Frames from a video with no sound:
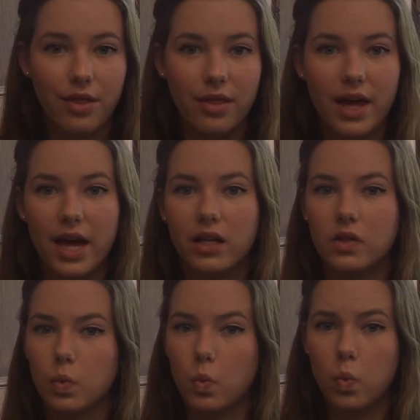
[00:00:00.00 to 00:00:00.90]
That
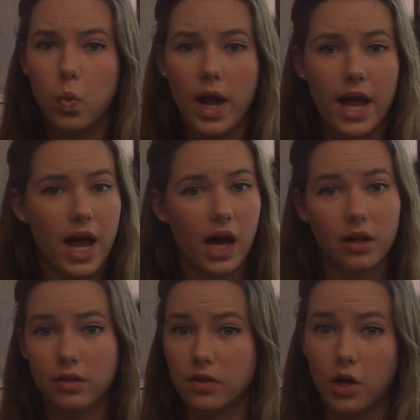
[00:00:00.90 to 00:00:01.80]
is way out
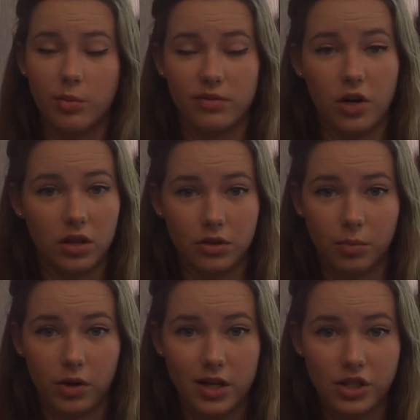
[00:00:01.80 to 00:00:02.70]
of the scope of our
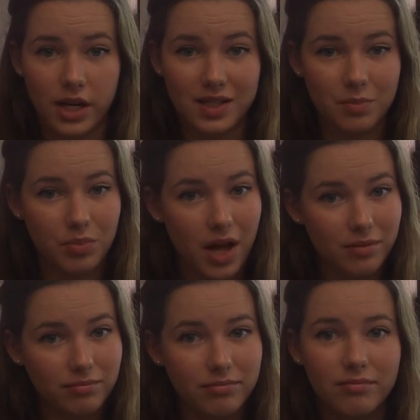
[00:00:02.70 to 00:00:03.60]
little project,
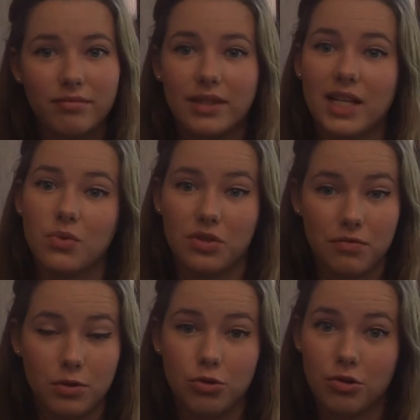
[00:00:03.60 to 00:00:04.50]
but that's what the
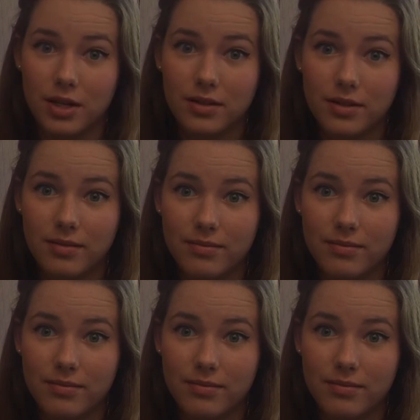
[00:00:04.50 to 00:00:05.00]
future is.